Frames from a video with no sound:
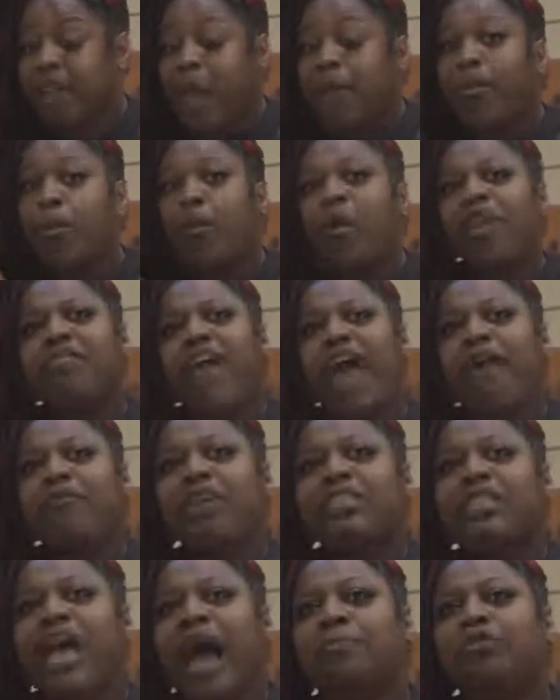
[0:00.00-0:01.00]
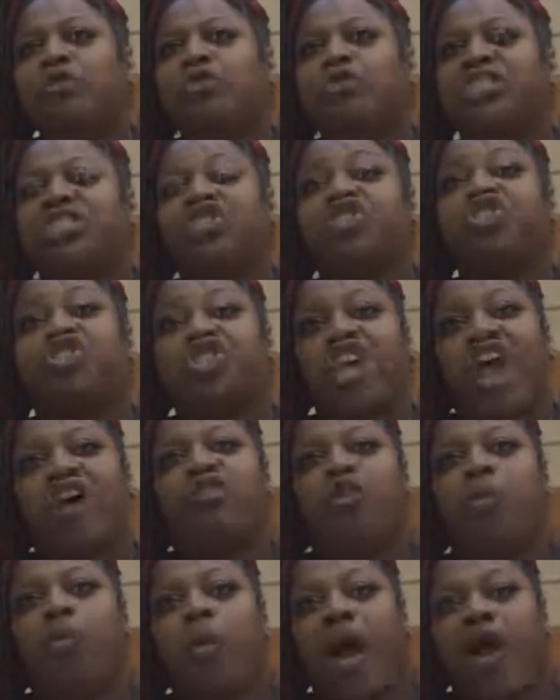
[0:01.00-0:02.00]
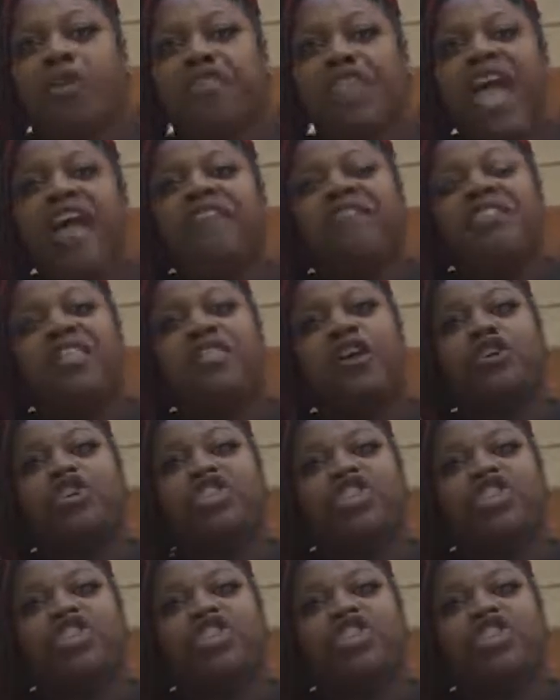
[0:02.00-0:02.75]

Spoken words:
But what if every time you share the wealth, then there's